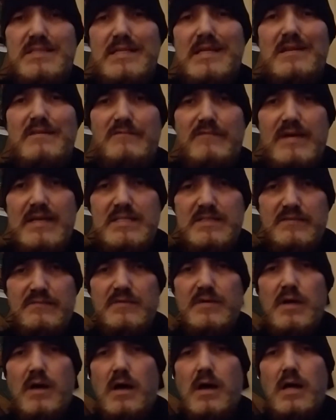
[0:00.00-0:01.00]
in the face of
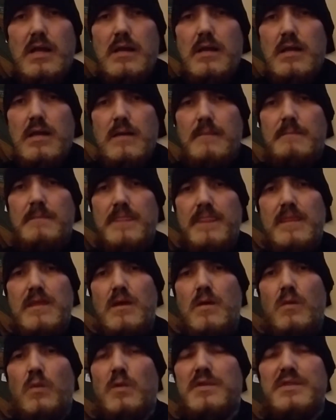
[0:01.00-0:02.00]
God
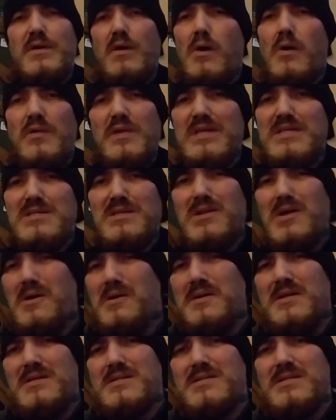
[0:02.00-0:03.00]
with all this
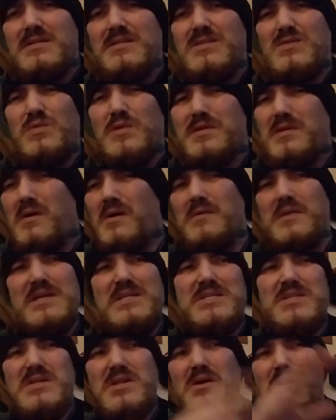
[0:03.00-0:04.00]
lawlessness, with all
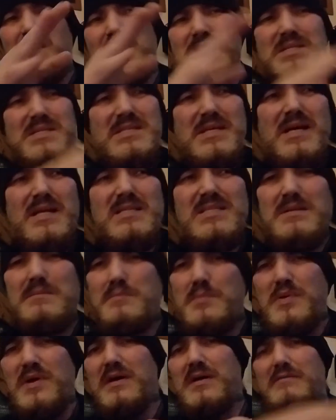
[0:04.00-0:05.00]
this nonsense and
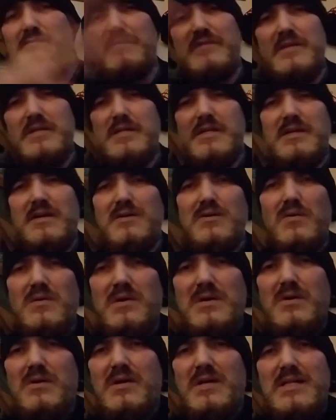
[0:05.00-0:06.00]
pedophilia going
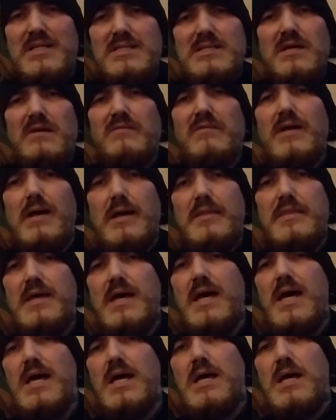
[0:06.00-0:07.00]
on and stuff like that.